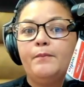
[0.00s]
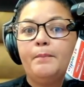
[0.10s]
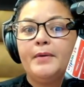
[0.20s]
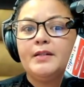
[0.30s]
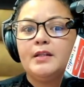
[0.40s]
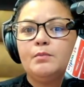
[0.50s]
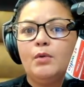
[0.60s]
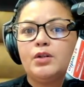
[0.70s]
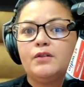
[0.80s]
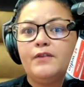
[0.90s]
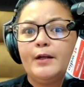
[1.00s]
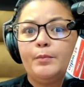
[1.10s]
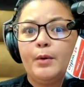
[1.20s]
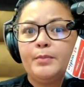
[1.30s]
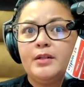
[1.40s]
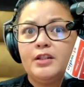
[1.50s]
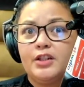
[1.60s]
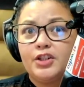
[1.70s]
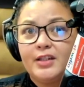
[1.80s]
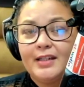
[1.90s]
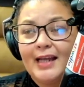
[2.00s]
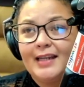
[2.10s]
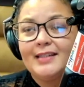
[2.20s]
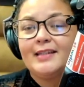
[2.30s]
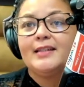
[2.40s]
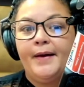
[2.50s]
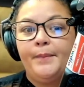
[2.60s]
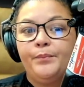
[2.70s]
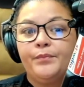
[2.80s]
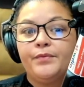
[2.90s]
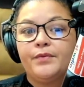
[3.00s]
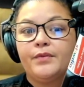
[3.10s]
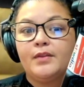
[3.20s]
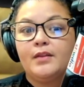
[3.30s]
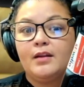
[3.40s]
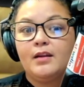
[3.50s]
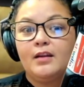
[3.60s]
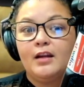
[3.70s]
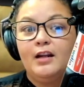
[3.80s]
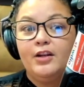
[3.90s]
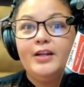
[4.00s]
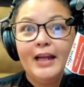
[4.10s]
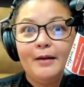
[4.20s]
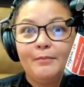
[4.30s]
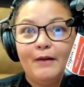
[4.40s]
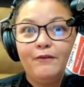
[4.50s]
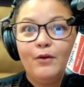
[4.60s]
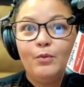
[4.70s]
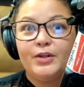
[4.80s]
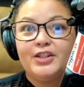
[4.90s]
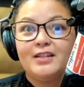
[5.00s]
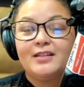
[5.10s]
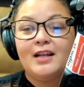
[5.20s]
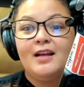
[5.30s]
business model, value proposition analysis, a learning platform, which is